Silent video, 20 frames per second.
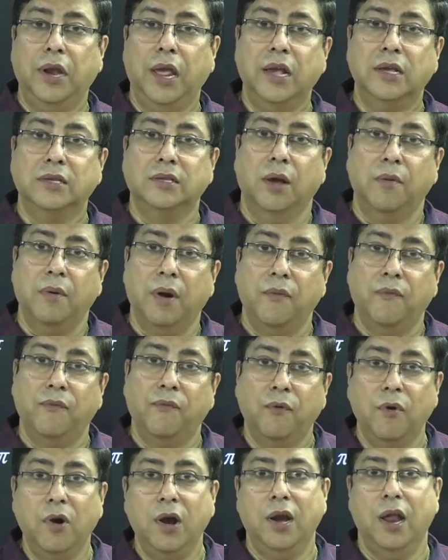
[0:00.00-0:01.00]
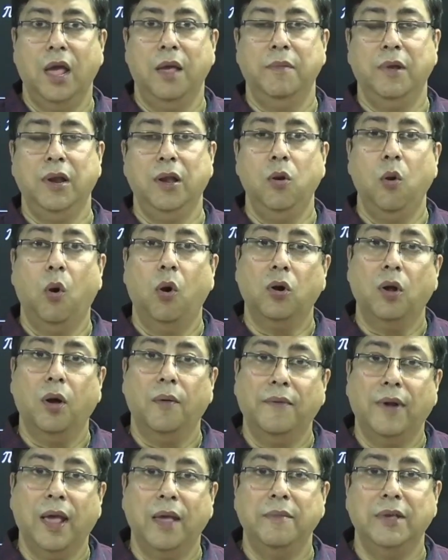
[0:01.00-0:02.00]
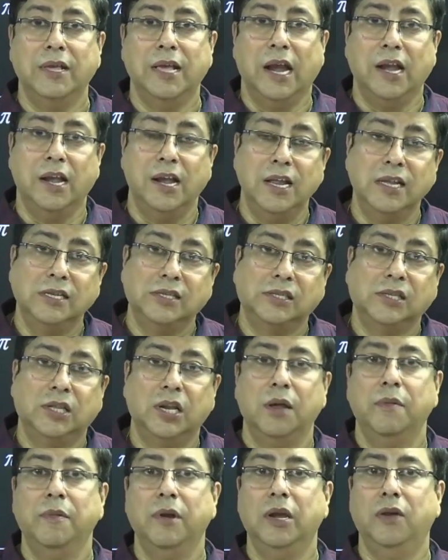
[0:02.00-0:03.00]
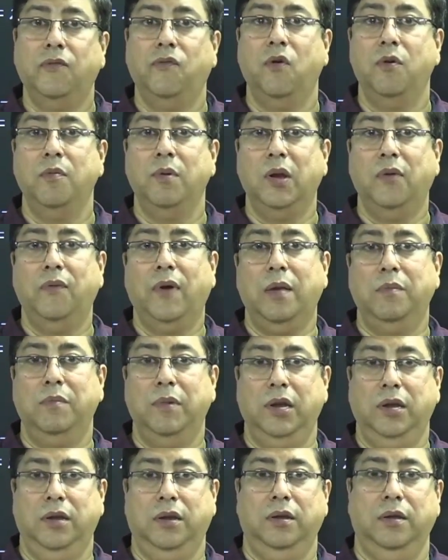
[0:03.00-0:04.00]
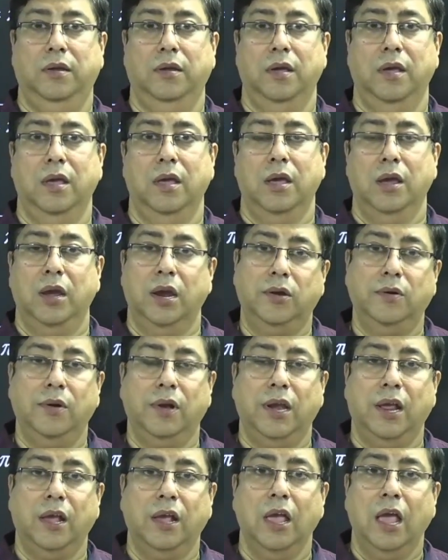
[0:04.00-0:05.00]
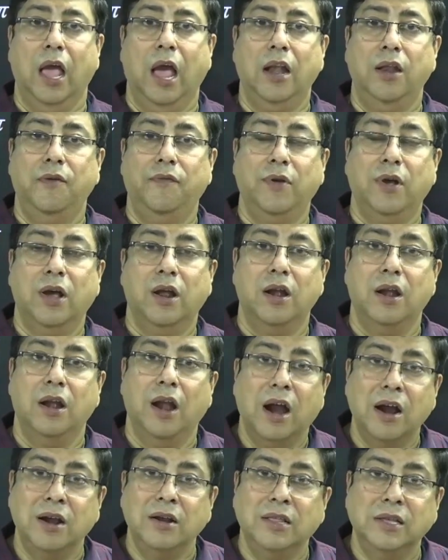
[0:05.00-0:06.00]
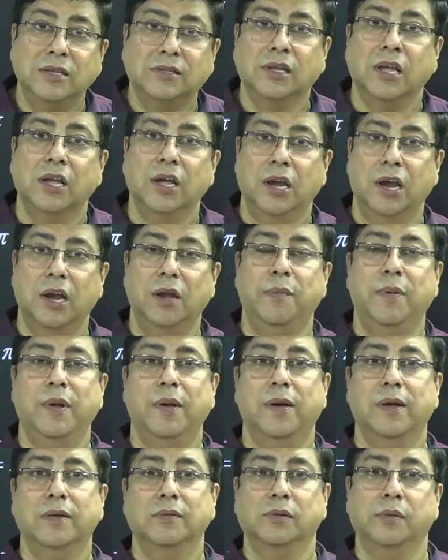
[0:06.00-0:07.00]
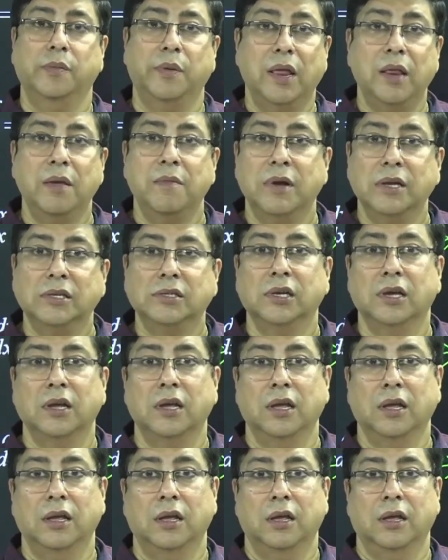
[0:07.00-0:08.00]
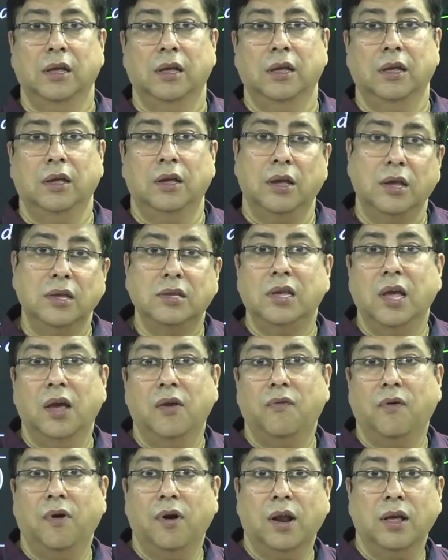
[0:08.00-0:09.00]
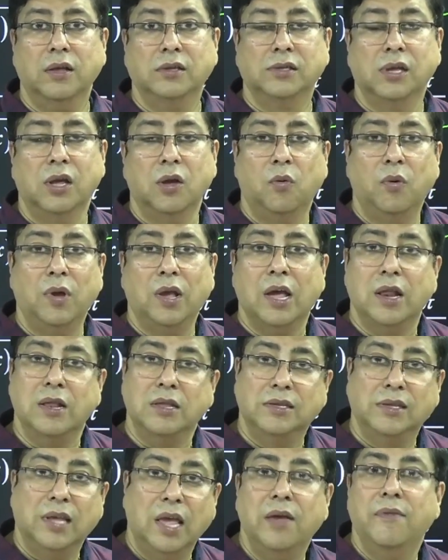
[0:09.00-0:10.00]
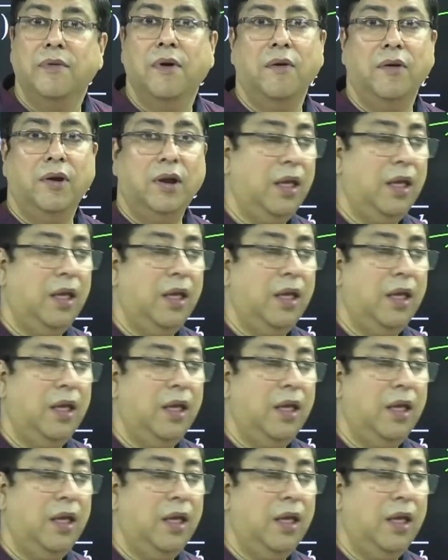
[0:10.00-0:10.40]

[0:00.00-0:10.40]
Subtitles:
takes our full time, a lot of time, at least 3 minutes, 4 minutes, 5 minutes it will take. And if we can learn this, it becomes very much easier for us. We can save our